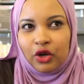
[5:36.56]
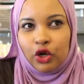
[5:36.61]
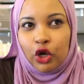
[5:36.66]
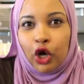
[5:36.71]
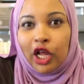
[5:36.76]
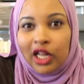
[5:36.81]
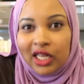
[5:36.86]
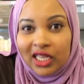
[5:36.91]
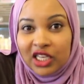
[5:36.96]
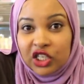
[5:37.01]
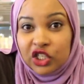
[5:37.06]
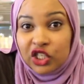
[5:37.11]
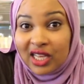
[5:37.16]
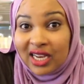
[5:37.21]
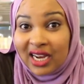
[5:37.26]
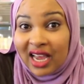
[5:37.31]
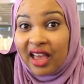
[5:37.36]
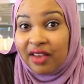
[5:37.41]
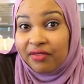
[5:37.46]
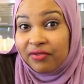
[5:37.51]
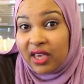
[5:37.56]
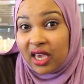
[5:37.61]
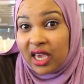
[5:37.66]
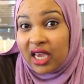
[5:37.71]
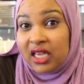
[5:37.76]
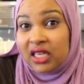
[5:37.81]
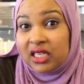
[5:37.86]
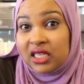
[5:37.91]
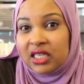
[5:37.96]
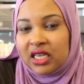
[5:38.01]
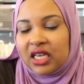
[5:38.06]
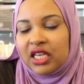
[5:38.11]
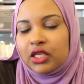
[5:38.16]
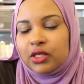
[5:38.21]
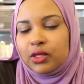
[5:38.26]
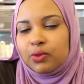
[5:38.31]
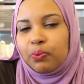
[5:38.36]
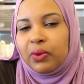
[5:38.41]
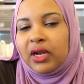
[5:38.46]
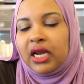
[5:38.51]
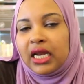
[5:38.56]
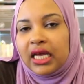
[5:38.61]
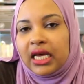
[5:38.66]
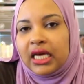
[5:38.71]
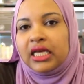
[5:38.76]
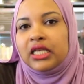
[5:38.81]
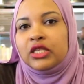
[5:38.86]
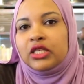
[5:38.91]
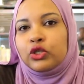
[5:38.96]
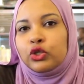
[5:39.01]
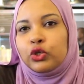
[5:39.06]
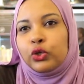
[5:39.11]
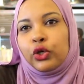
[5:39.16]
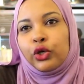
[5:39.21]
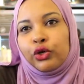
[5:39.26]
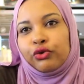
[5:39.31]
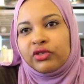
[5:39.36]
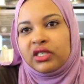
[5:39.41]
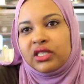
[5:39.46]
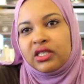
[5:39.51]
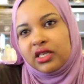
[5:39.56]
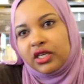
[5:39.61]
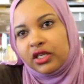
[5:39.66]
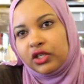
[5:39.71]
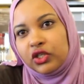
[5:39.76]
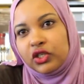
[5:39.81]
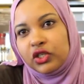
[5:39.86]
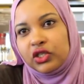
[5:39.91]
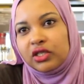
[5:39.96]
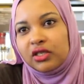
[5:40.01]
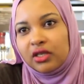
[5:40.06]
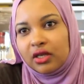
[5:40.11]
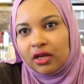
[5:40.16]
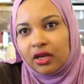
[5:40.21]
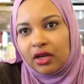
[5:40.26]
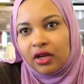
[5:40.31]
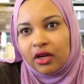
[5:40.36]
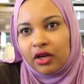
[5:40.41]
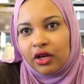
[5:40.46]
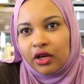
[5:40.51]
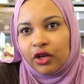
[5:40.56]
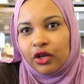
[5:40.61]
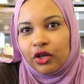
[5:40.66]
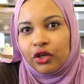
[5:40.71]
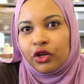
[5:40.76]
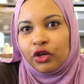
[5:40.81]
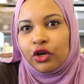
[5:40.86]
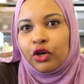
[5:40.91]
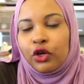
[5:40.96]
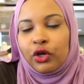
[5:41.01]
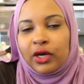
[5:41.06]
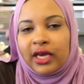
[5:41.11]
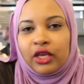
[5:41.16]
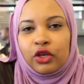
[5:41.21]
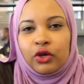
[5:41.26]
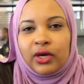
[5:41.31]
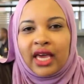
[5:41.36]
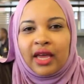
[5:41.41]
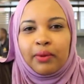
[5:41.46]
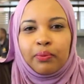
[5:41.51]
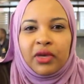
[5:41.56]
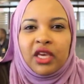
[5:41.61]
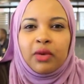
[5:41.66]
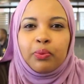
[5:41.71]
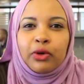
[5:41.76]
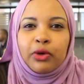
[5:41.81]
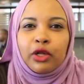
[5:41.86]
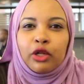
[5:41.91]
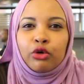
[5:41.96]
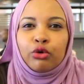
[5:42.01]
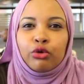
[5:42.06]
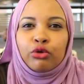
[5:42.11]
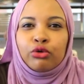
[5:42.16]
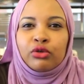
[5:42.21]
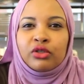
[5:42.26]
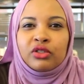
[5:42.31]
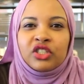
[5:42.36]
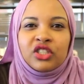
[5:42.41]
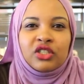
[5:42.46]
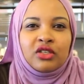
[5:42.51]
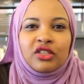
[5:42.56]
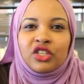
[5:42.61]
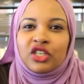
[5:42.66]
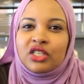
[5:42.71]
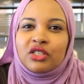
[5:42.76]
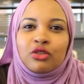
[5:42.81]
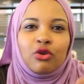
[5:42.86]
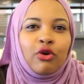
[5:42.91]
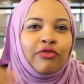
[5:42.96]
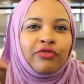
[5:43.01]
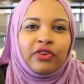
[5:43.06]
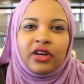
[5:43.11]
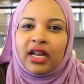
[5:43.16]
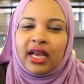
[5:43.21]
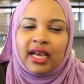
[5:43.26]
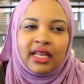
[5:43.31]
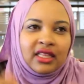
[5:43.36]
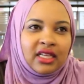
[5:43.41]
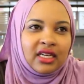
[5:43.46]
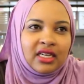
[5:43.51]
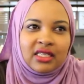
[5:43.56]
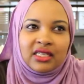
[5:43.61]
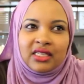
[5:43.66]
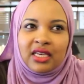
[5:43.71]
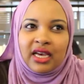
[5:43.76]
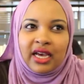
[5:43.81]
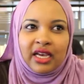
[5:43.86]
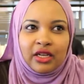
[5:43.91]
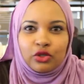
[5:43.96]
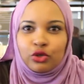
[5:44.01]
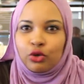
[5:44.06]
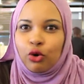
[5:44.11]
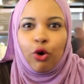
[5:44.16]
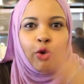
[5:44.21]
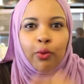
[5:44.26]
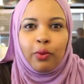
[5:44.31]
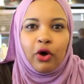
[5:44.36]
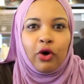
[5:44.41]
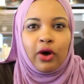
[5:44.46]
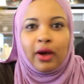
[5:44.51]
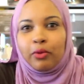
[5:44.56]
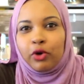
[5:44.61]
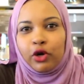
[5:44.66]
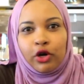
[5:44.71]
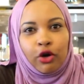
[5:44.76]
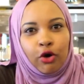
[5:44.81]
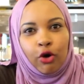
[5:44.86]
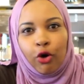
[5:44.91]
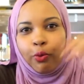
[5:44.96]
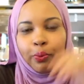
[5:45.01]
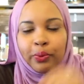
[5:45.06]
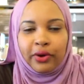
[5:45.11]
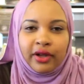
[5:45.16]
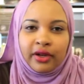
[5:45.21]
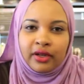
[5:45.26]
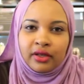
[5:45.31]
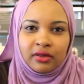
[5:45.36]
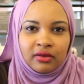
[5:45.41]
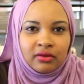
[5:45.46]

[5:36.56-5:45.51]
knowledge that I've gained is please do your research. You know, you get people who just overnight they decide to, oh, I'm going to open